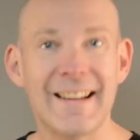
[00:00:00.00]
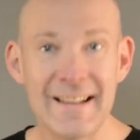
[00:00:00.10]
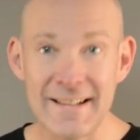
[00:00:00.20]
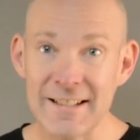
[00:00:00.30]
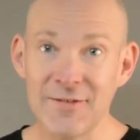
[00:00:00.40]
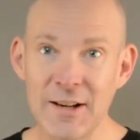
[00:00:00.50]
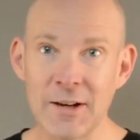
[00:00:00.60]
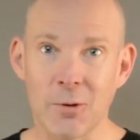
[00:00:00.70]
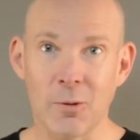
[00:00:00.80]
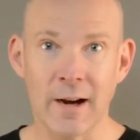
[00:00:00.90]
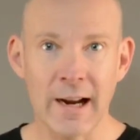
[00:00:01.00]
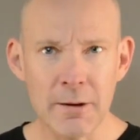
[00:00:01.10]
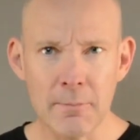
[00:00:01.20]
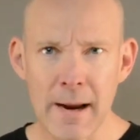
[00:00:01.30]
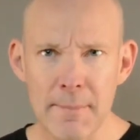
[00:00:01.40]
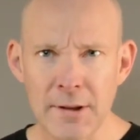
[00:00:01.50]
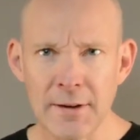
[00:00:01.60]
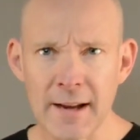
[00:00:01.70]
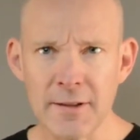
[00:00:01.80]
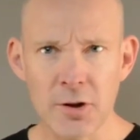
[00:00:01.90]
In this video, and maybe the
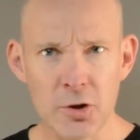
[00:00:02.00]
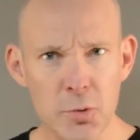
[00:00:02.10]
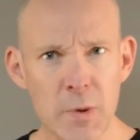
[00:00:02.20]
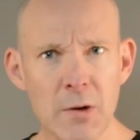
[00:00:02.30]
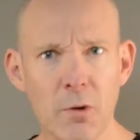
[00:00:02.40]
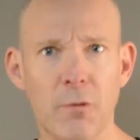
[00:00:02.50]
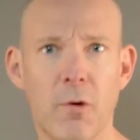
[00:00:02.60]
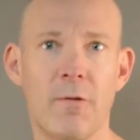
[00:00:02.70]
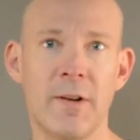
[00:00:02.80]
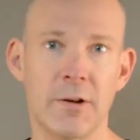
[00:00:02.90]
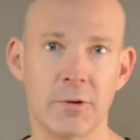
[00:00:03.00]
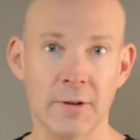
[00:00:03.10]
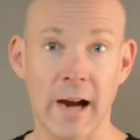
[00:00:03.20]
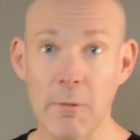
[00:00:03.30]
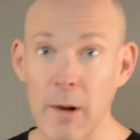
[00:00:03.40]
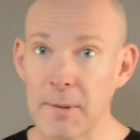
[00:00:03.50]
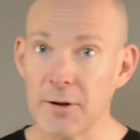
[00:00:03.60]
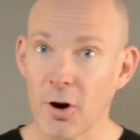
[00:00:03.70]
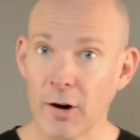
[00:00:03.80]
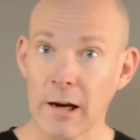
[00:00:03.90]
next 3 or 4 videos, I will be
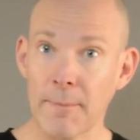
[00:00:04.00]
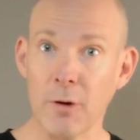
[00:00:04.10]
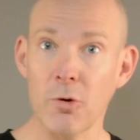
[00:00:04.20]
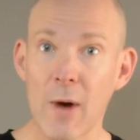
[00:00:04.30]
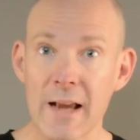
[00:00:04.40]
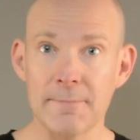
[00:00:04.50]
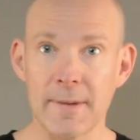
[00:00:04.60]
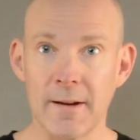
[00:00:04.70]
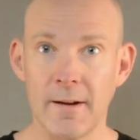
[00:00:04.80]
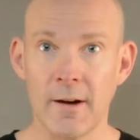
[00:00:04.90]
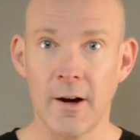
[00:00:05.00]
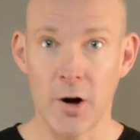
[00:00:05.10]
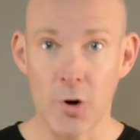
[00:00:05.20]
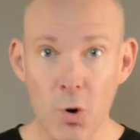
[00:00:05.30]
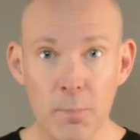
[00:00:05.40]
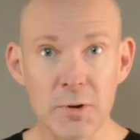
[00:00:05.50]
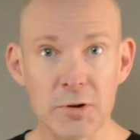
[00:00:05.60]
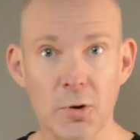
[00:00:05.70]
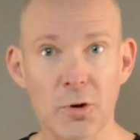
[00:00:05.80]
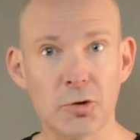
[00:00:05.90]
talking about Rhasspy, an open
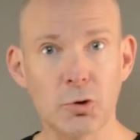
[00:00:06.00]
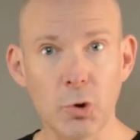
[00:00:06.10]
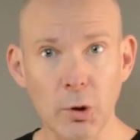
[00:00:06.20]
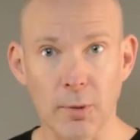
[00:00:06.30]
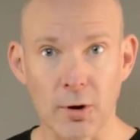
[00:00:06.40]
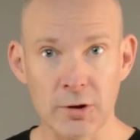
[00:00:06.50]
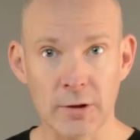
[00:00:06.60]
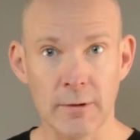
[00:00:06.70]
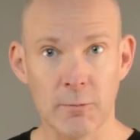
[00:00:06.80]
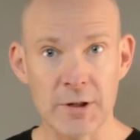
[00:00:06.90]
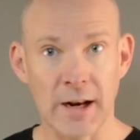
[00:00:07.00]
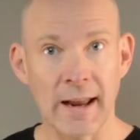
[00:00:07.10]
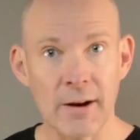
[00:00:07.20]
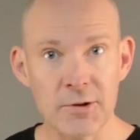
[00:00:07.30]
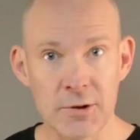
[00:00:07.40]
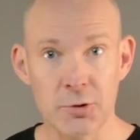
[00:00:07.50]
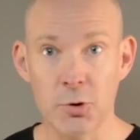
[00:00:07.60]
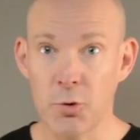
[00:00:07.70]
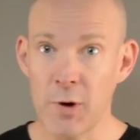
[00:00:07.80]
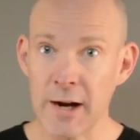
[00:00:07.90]
source toolbox which allows you
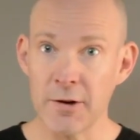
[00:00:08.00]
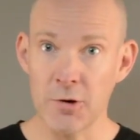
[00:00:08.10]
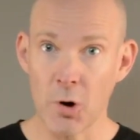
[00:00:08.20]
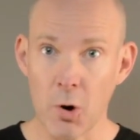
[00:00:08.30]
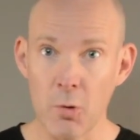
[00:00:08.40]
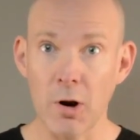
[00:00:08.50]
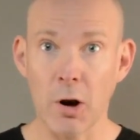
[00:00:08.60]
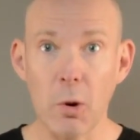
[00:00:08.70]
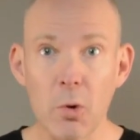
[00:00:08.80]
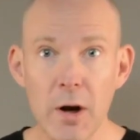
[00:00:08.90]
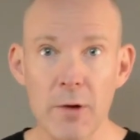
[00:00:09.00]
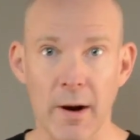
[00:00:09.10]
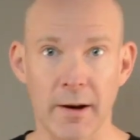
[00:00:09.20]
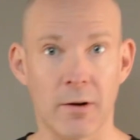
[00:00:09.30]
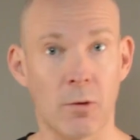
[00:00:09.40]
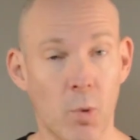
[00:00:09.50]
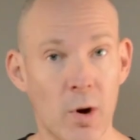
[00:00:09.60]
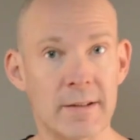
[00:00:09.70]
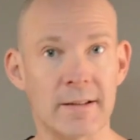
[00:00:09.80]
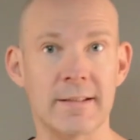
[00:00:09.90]
to create your own locally running
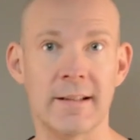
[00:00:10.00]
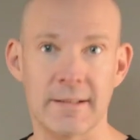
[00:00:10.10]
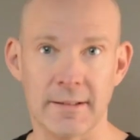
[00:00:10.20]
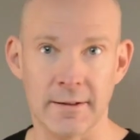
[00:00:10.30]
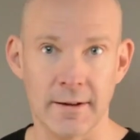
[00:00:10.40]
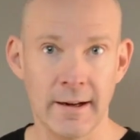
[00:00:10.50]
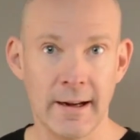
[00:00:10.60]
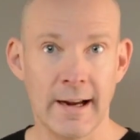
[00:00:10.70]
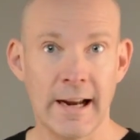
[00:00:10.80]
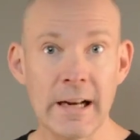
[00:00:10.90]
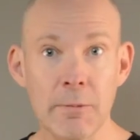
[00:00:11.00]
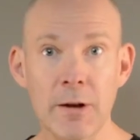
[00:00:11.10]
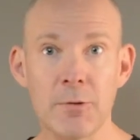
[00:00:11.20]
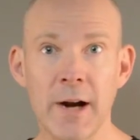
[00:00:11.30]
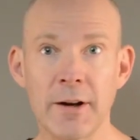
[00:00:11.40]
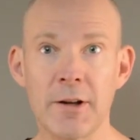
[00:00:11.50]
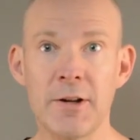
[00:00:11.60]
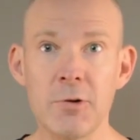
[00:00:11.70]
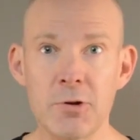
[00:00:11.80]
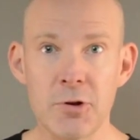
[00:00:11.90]
voice assistant. And I will create
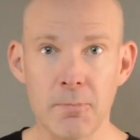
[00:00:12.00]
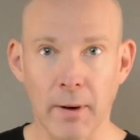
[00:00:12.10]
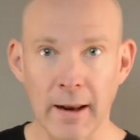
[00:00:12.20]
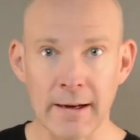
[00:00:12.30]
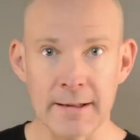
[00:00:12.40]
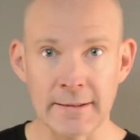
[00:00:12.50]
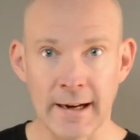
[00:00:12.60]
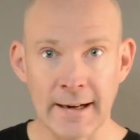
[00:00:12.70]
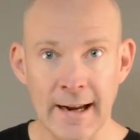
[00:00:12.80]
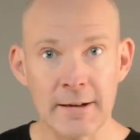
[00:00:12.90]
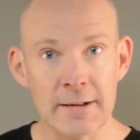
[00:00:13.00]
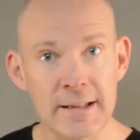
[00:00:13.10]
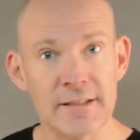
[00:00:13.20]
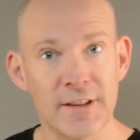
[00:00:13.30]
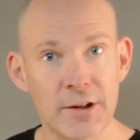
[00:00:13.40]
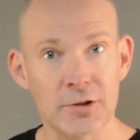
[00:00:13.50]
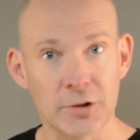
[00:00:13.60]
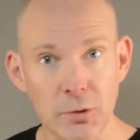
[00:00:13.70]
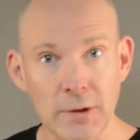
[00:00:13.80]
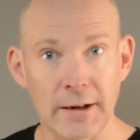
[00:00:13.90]
a YouTube playlist and add these videos
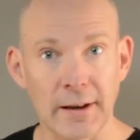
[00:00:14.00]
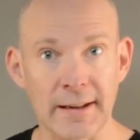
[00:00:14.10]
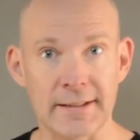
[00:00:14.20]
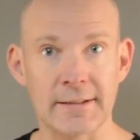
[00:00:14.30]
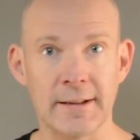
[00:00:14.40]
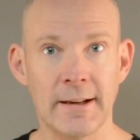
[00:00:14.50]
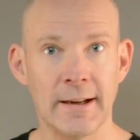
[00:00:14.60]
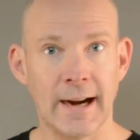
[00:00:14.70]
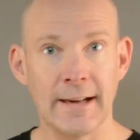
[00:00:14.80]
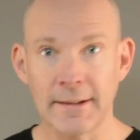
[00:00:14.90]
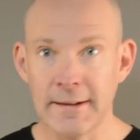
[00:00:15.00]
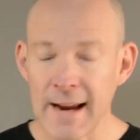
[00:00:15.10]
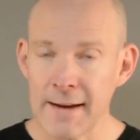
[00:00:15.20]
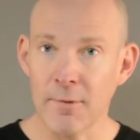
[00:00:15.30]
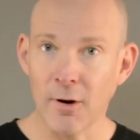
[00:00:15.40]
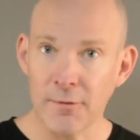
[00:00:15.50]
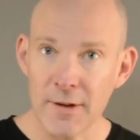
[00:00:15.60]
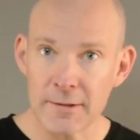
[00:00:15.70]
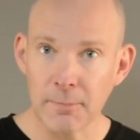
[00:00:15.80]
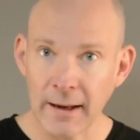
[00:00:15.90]
to that list. And the name of
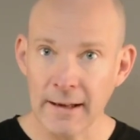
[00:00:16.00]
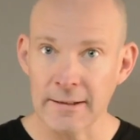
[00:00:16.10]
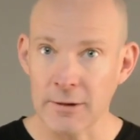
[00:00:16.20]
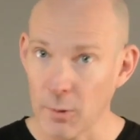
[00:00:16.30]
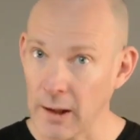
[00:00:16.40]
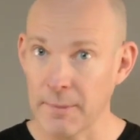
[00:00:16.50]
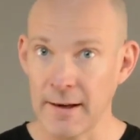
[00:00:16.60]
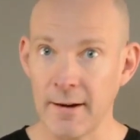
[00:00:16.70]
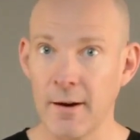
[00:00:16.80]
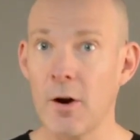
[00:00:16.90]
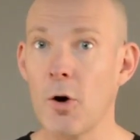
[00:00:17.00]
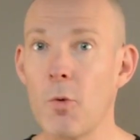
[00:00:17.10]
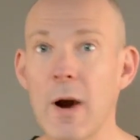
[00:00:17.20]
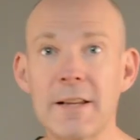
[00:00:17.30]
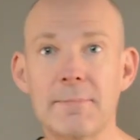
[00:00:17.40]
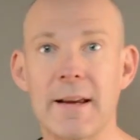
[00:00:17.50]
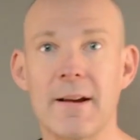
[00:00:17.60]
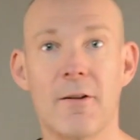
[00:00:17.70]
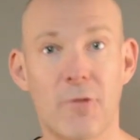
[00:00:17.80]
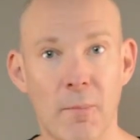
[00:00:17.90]
this playlist will be Rhasspy
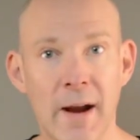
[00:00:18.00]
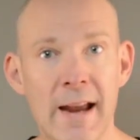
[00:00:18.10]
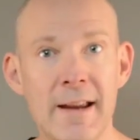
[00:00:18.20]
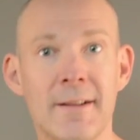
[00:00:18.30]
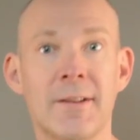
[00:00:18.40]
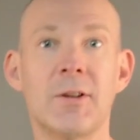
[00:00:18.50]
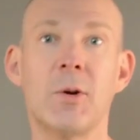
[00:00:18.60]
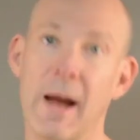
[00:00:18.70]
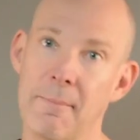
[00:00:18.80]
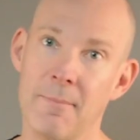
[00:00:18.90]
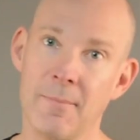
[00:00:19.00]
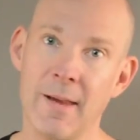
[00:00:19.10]
from A to M.